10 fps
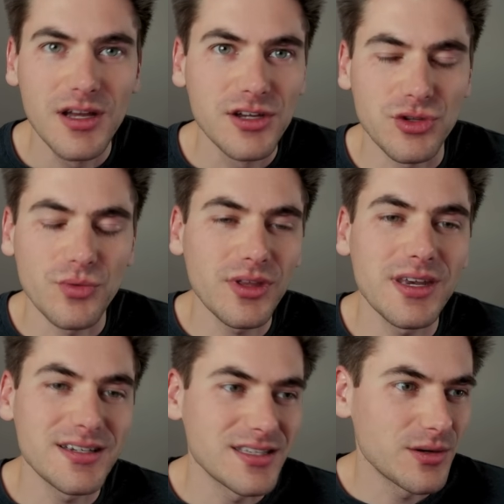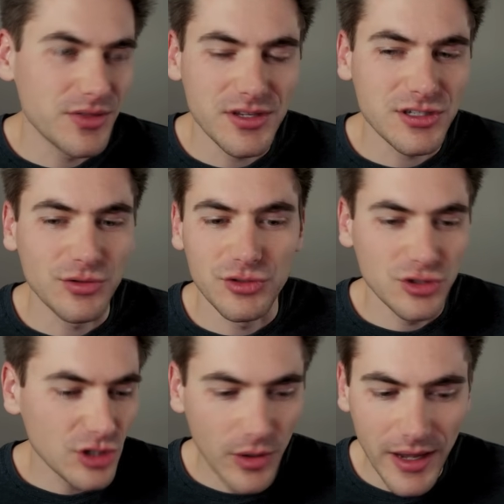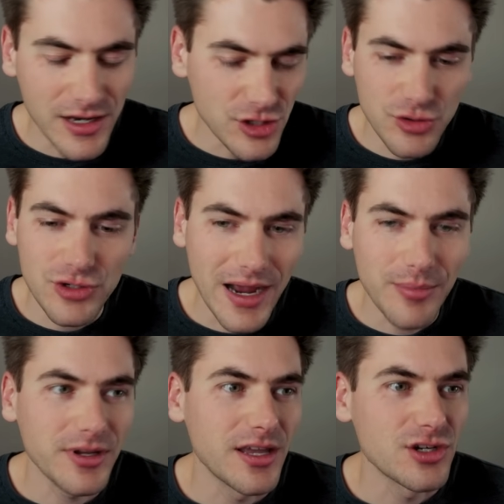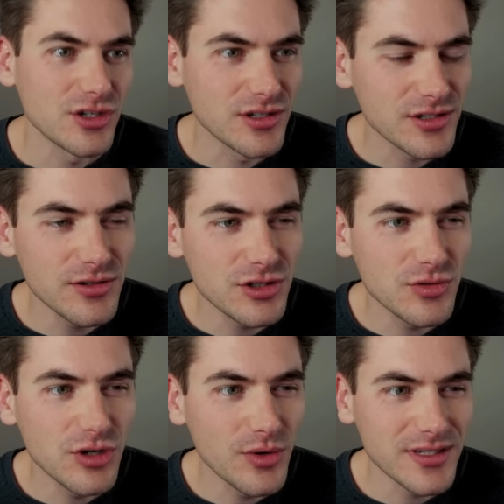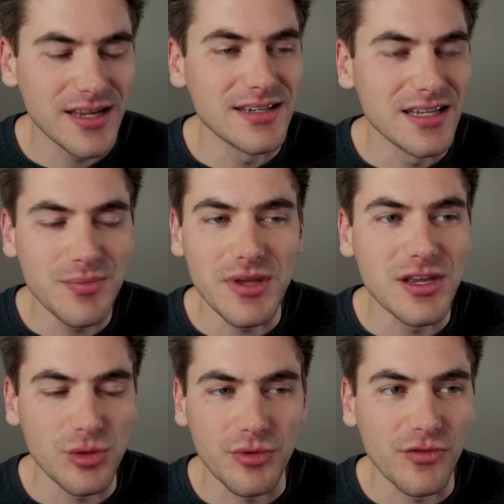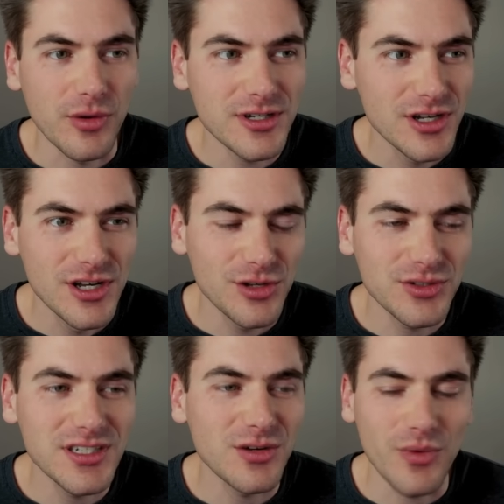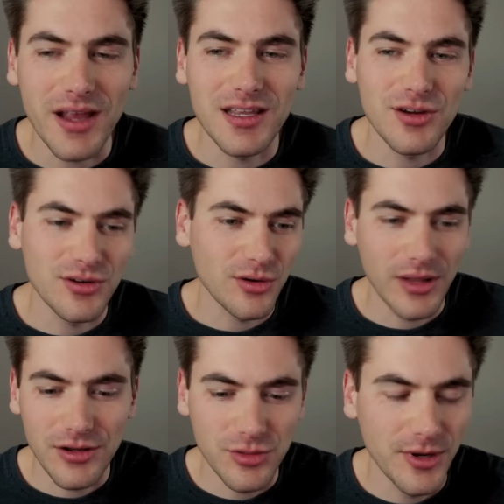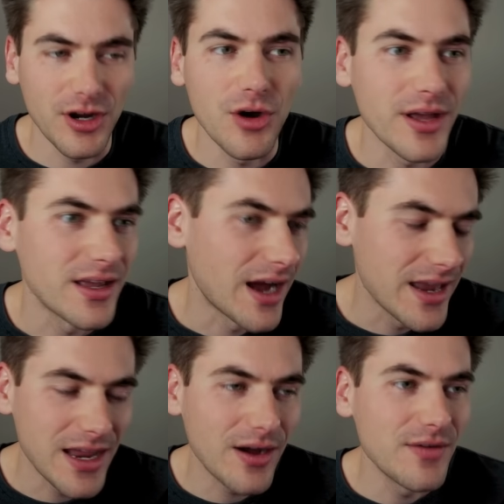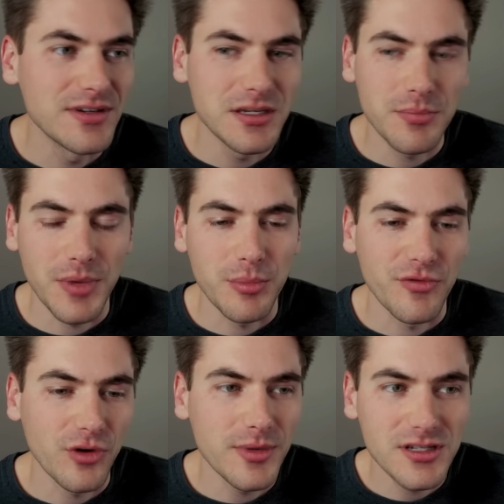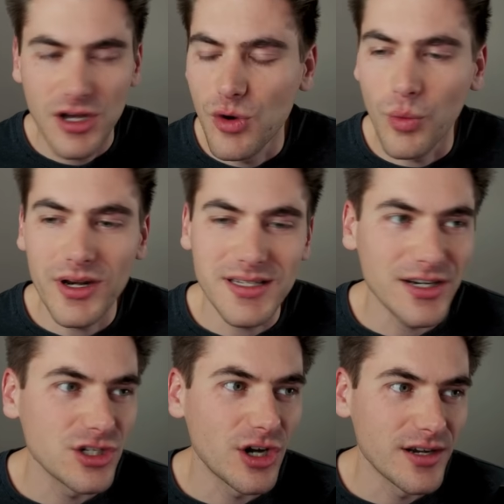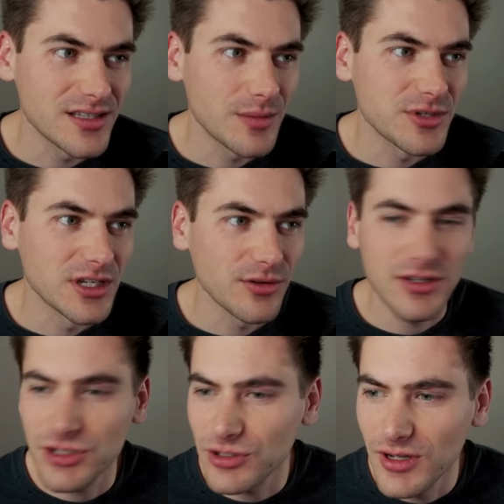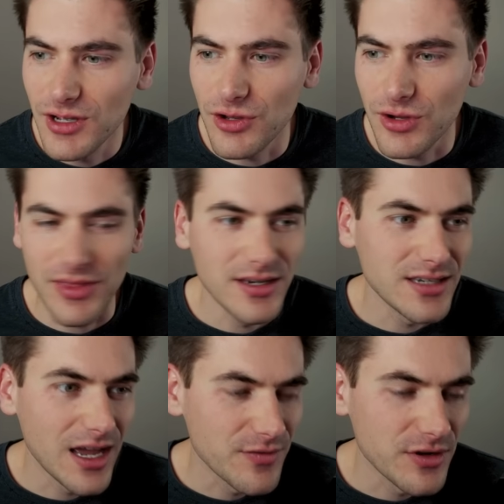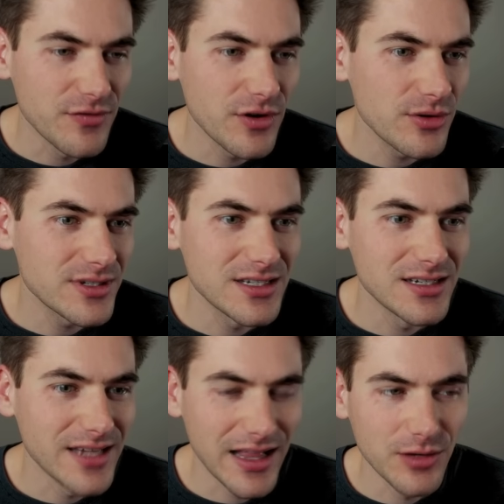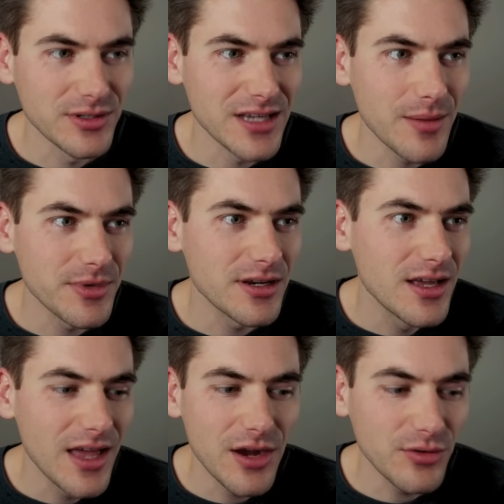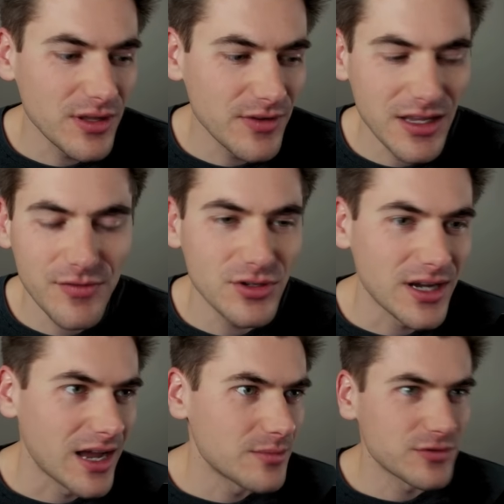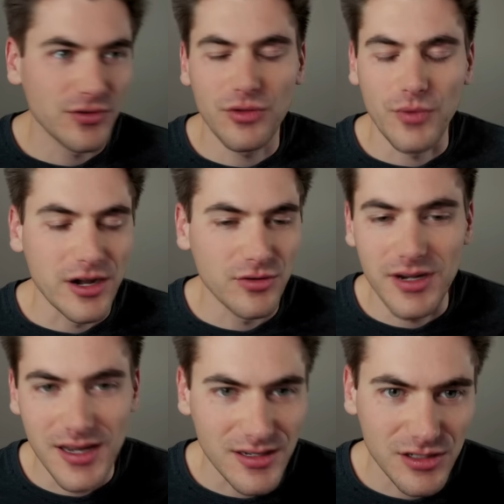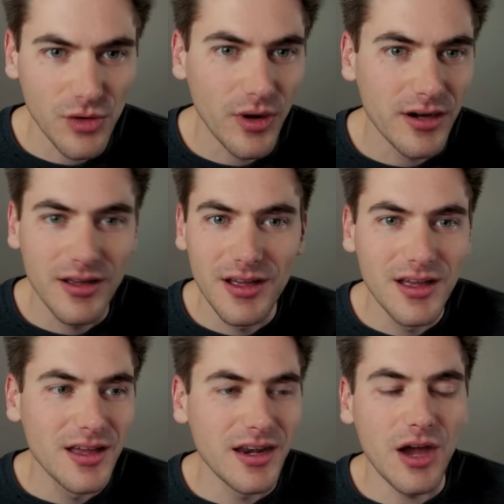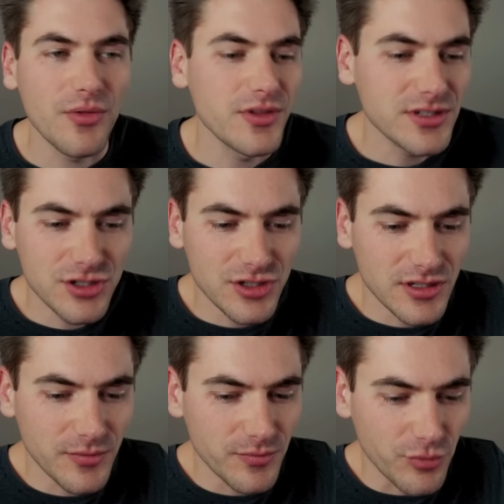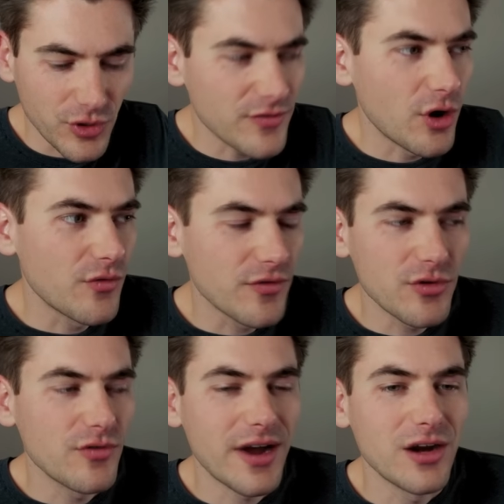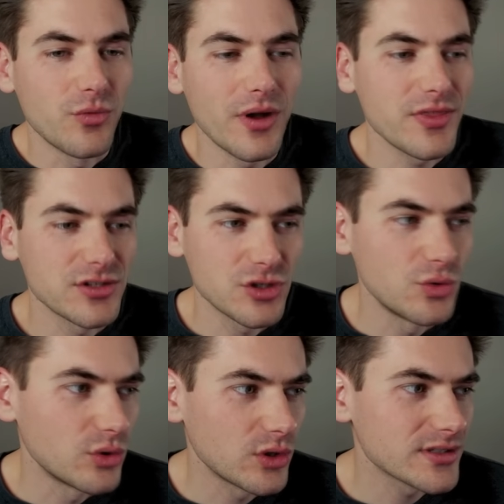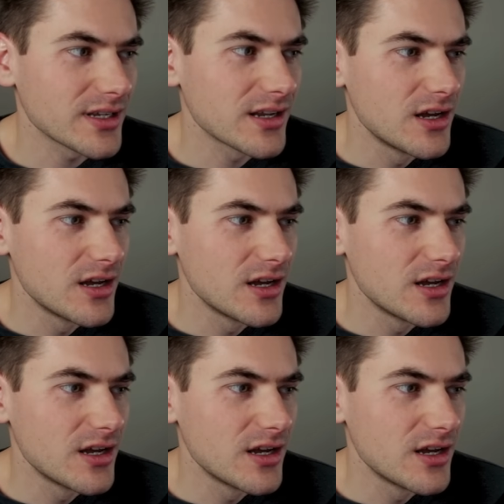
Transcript: So the really nice thing with this tool is you can go ahead, use your application, and as soon as you notice a dip in your performance, you'll see it right here, and it'll allow you to be like, okay, I now have a dip in my performance. What is actually causing that particular issue? You can then dive in further and see exactly what's happening, and it'll even give you times for the rendering and so on. Now, this is just a brief overview of kind of what this tool looks like.